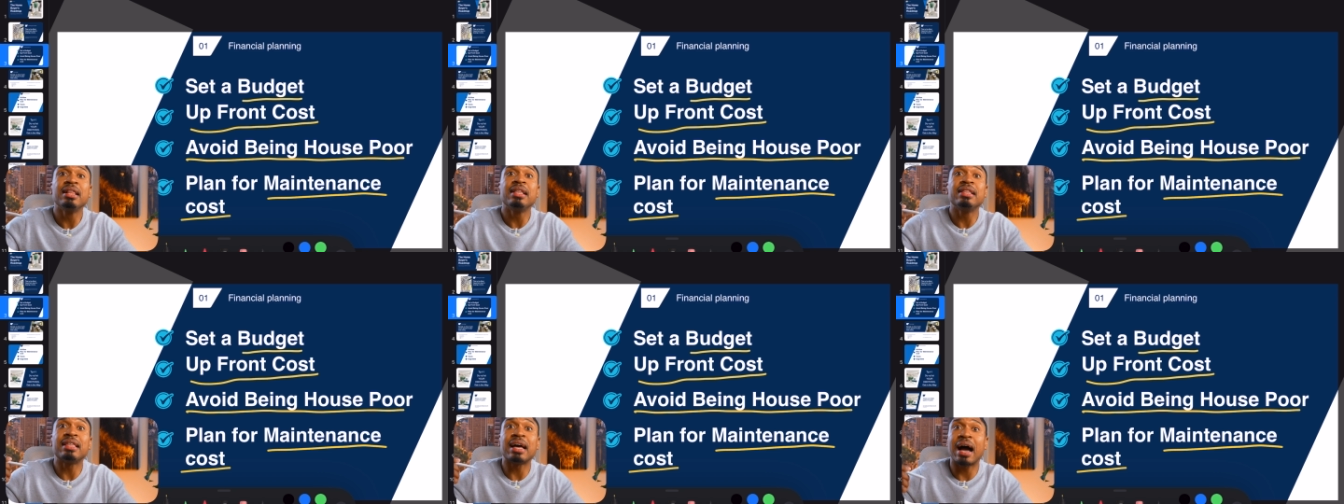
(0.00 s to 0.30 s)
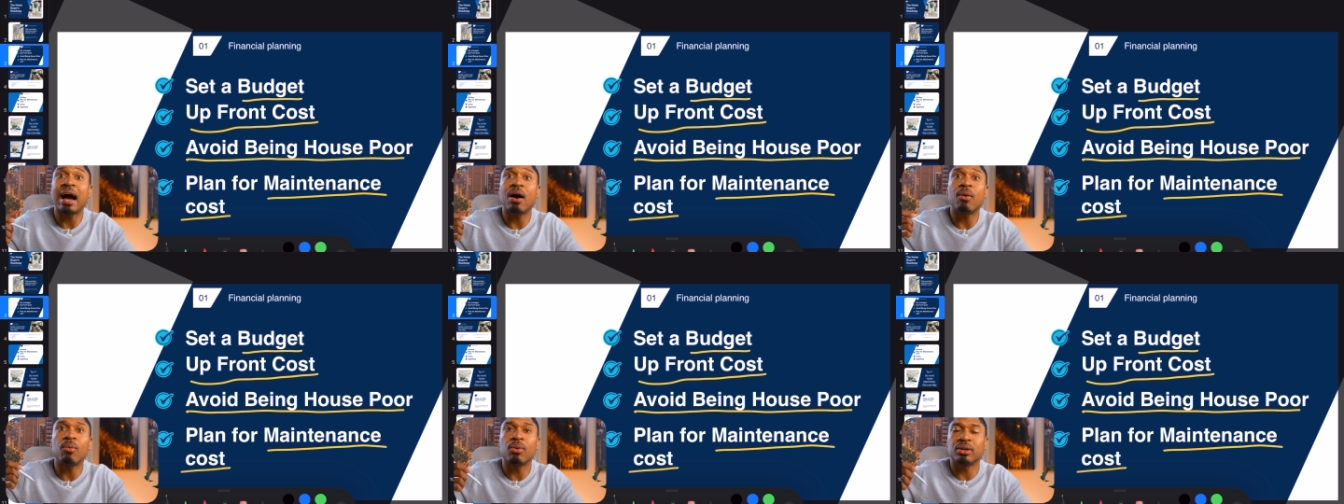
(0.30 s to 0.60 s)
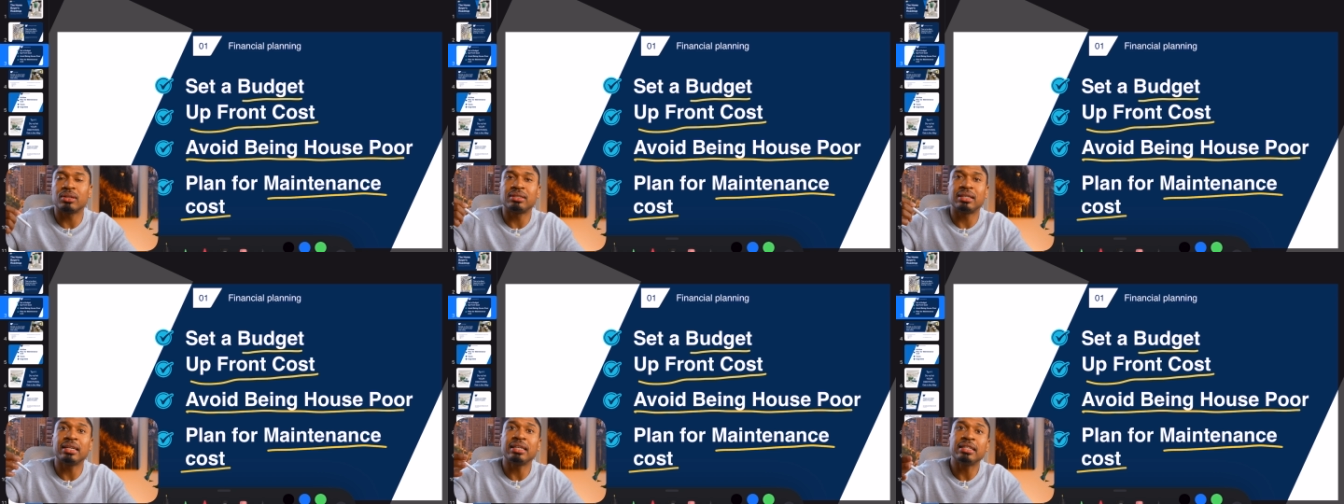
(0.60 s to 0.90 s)
the hot water
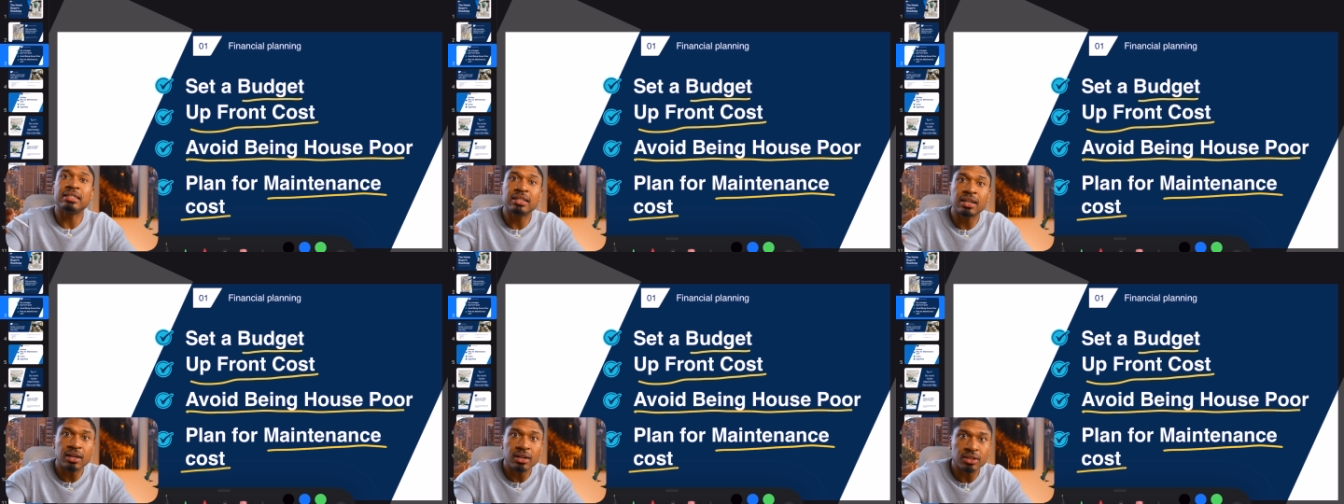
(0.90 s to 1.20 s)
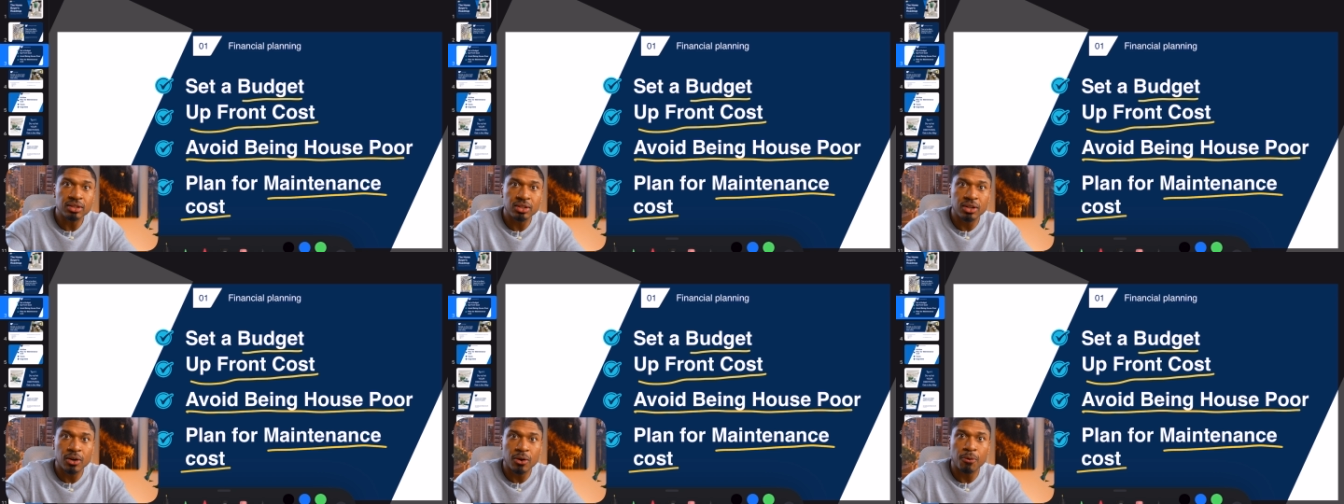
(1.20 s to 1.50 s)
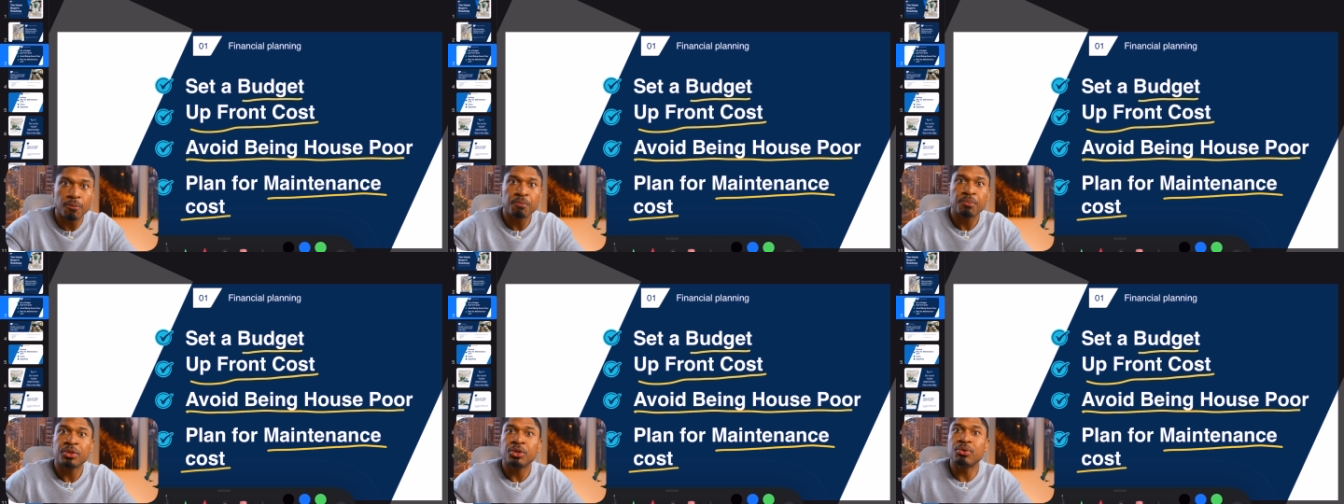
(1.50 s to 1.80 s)
tank does
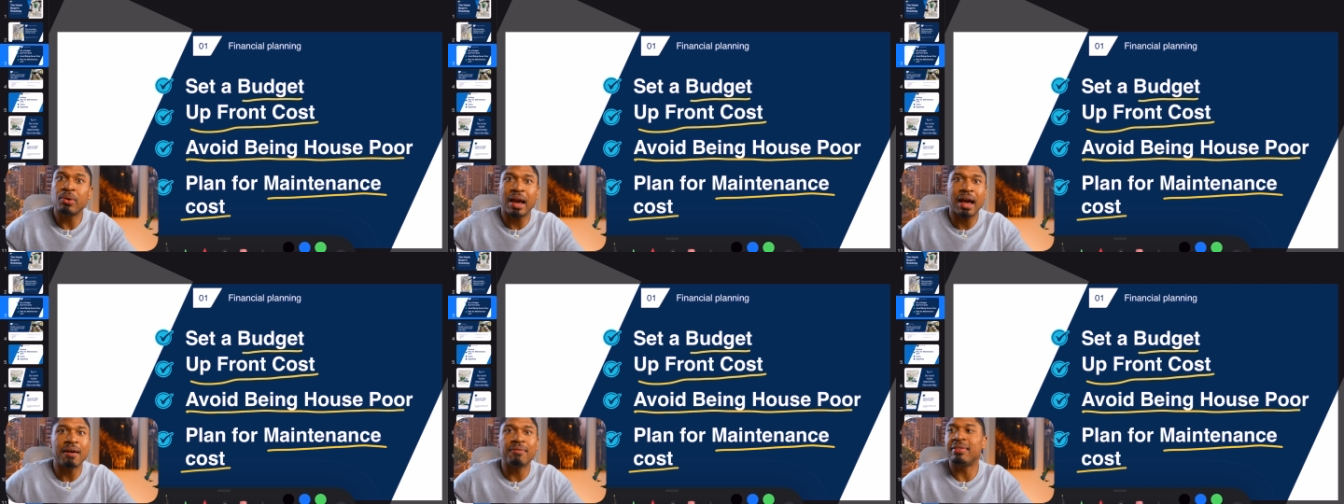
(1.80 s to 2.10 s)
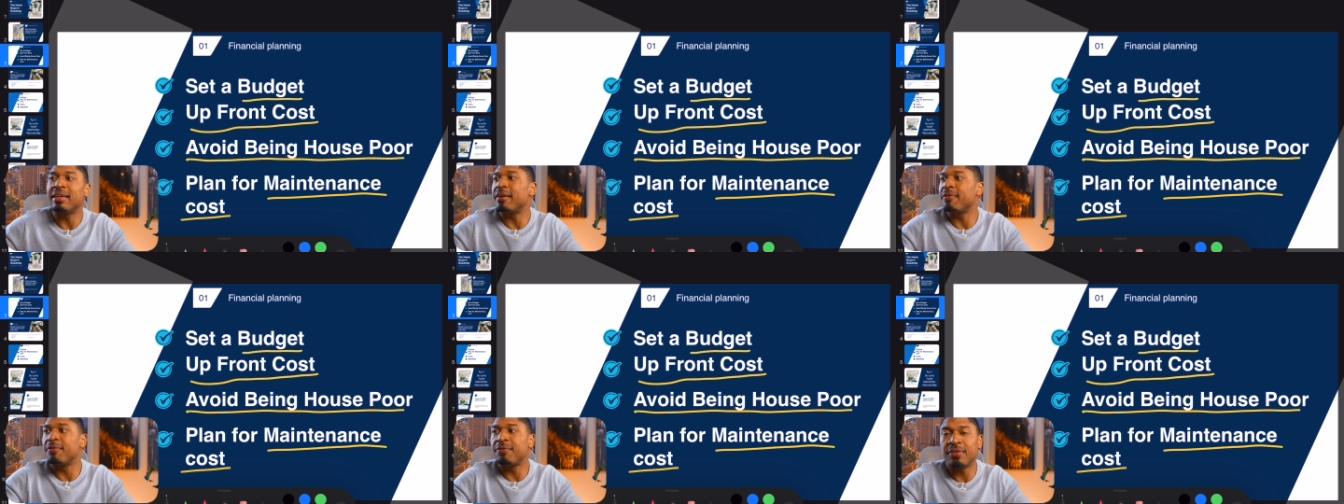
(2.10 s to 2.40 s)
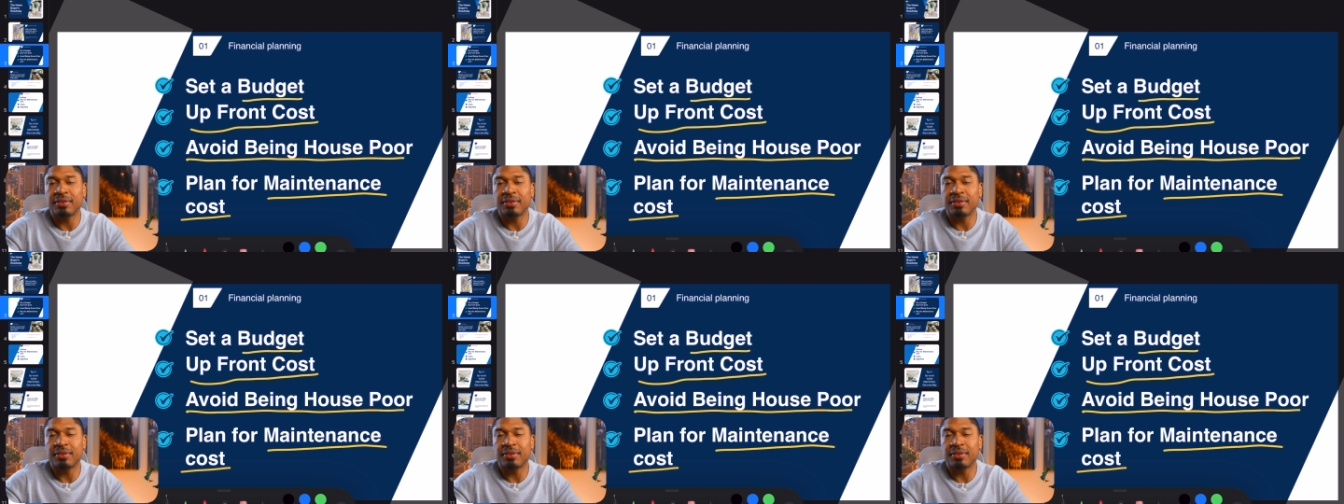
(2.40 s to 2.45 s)
go, you have that